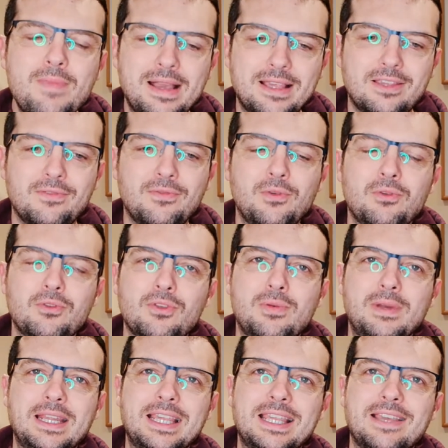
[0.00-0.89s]
Masterful
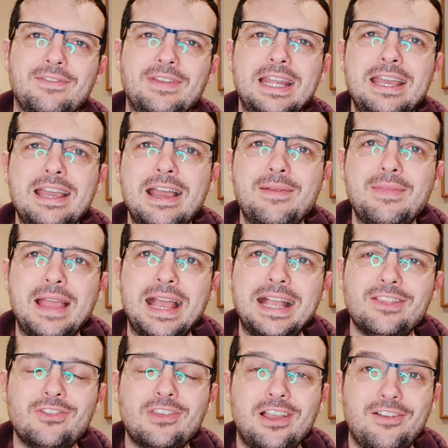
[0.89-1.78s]
27
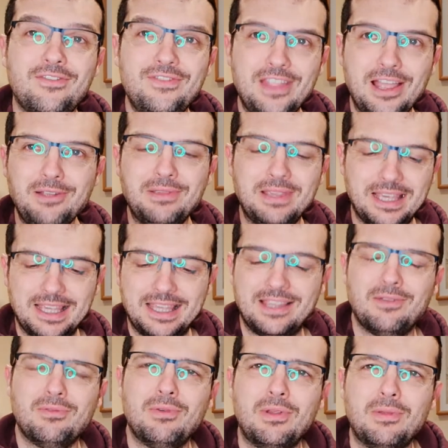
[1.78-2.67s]
inch I've
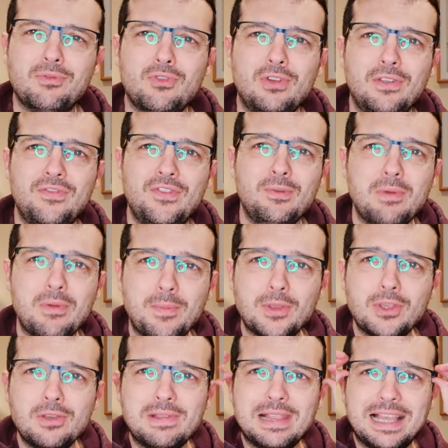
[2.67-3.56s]
noticed when I'm trying to film with
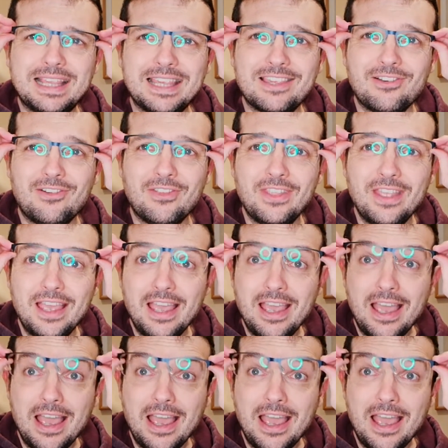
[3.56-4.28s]
my new glasses on,